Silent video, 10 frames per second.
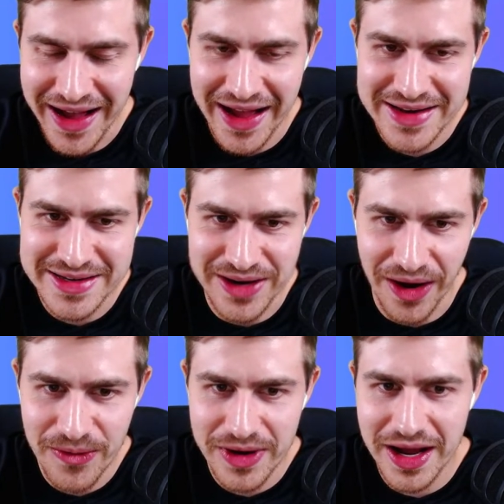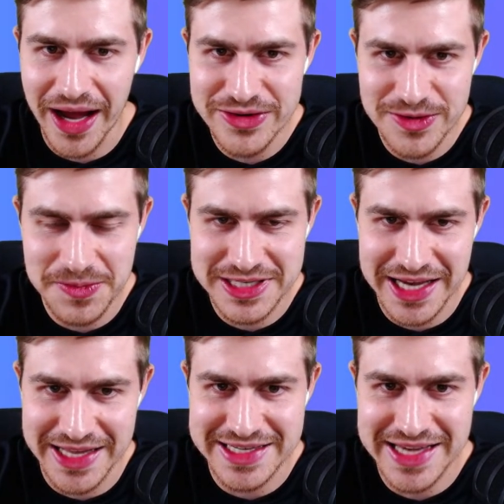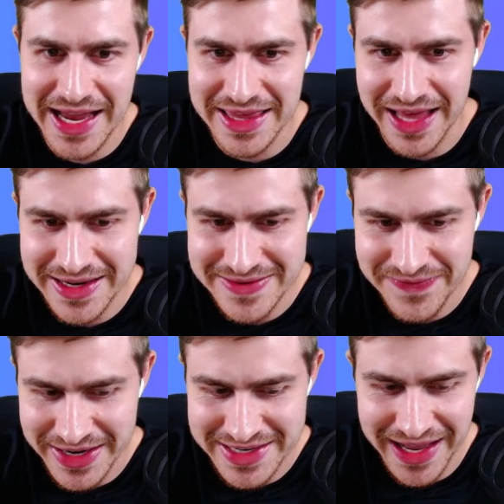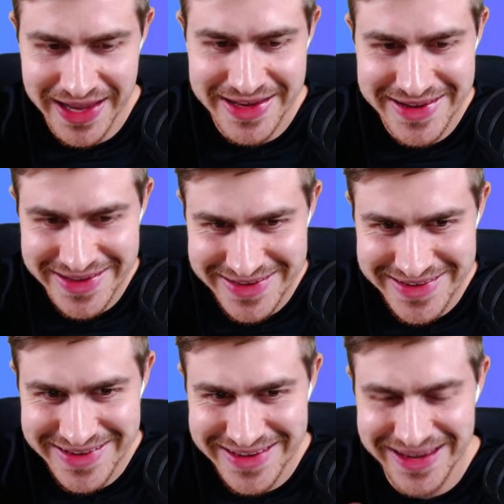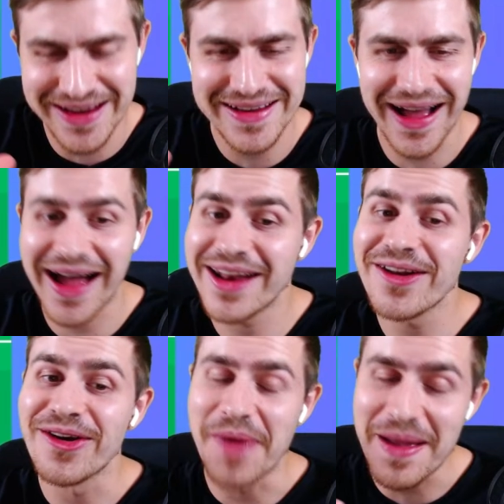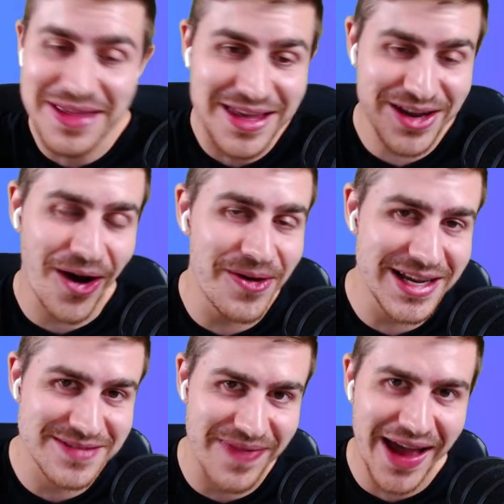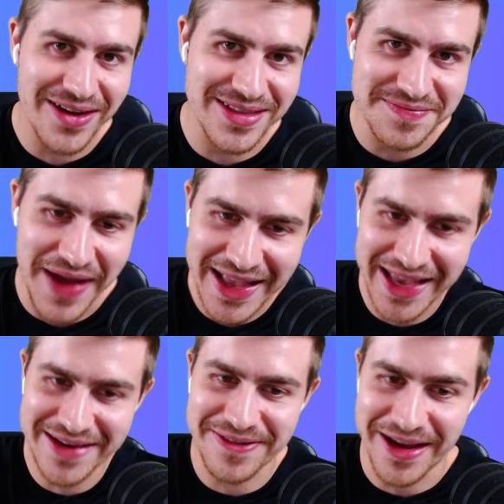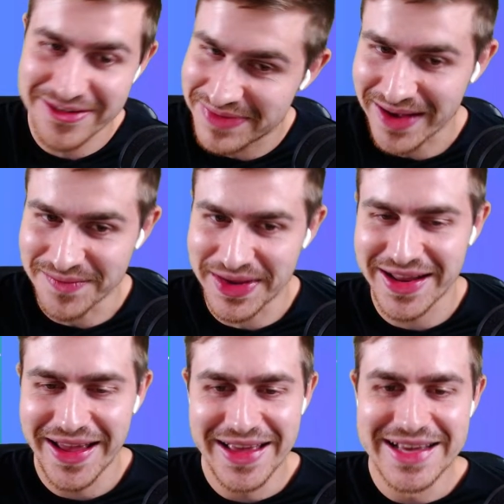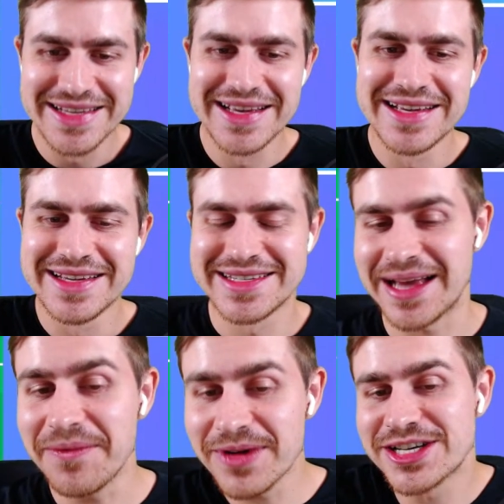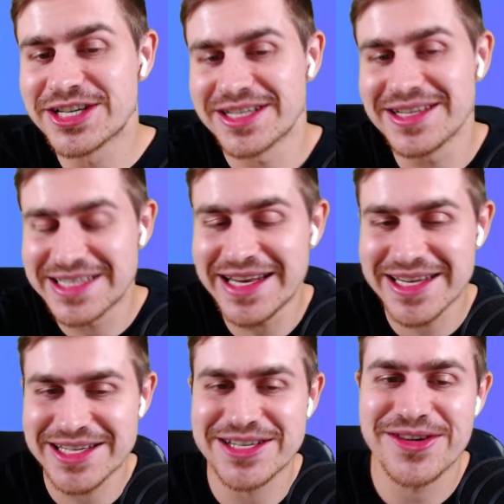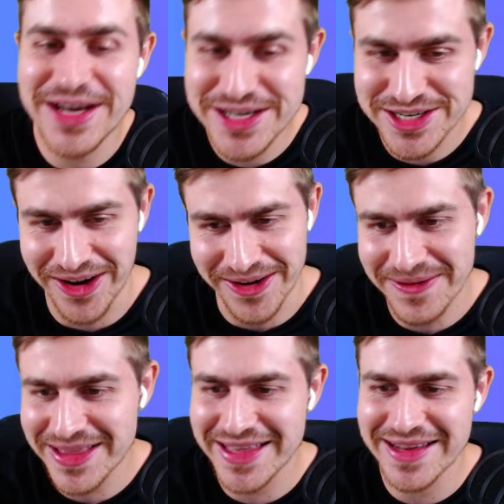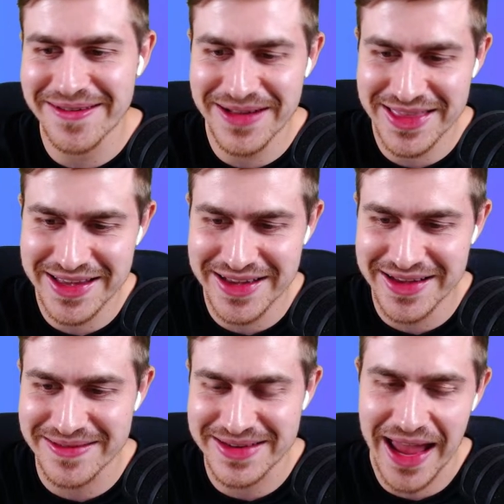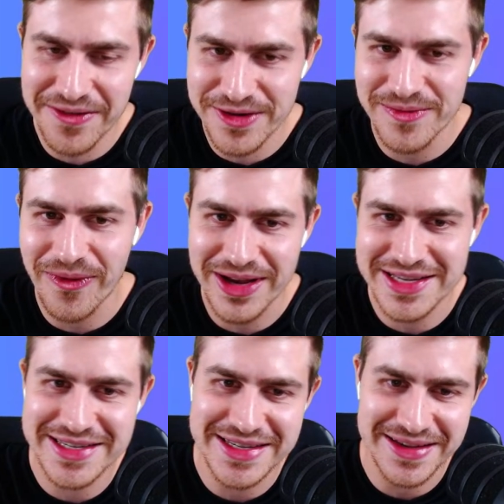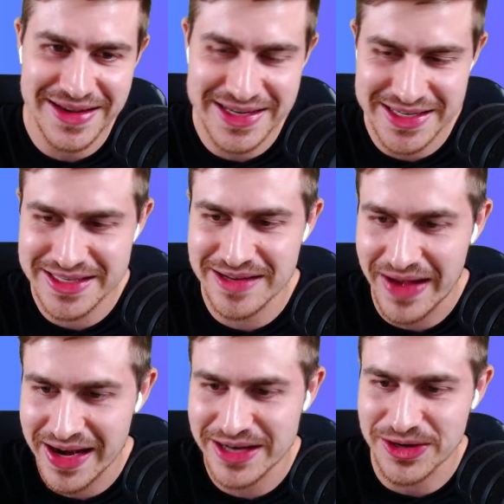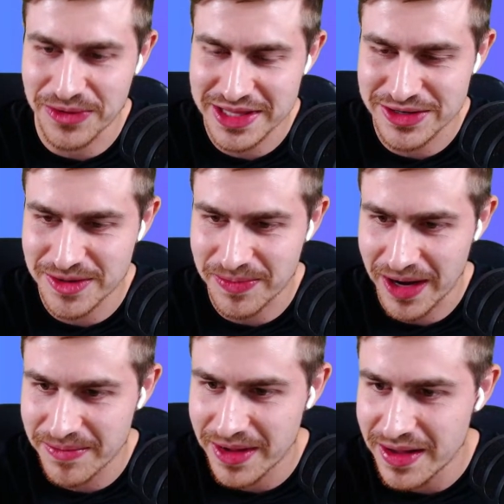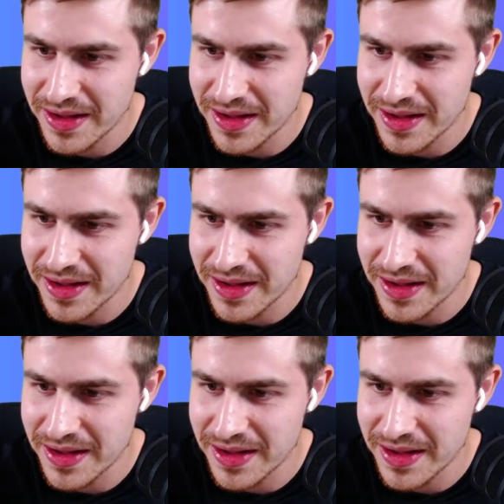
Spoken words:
I don't want to 100% say that, but like, I don't know, maybe the coding's bad on the back end for FPL, but someone sent a screenshot with the David Moyes assistant manager with the triple up.